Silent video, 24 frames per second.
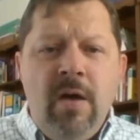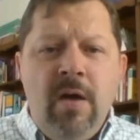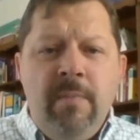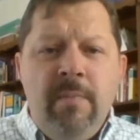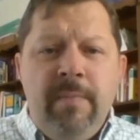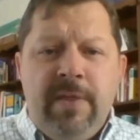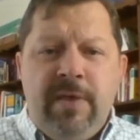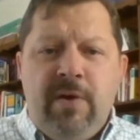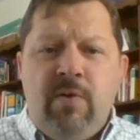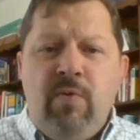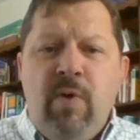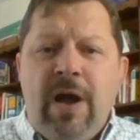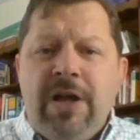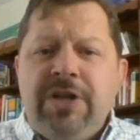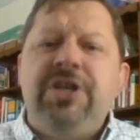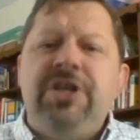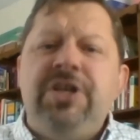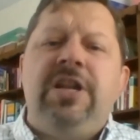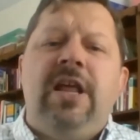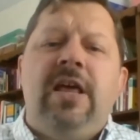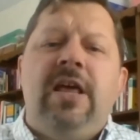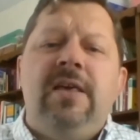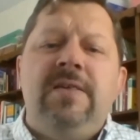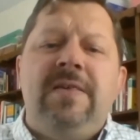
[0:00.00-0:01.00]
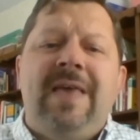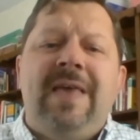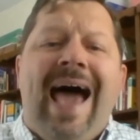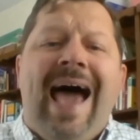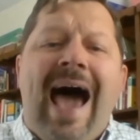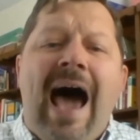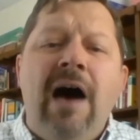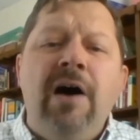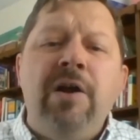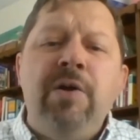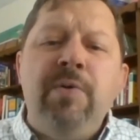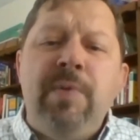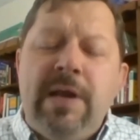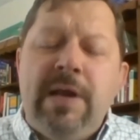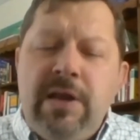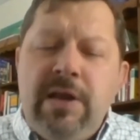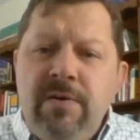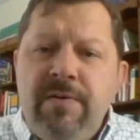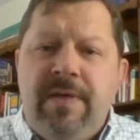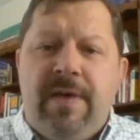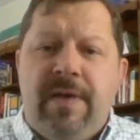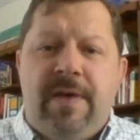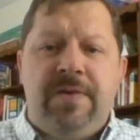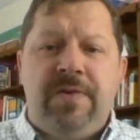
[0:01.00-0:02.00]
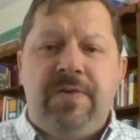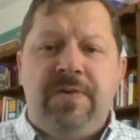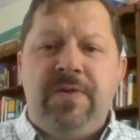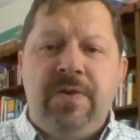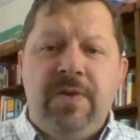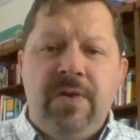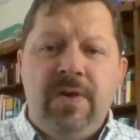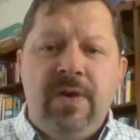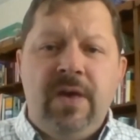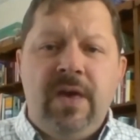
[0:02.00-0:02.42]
But the question is, how do we do this?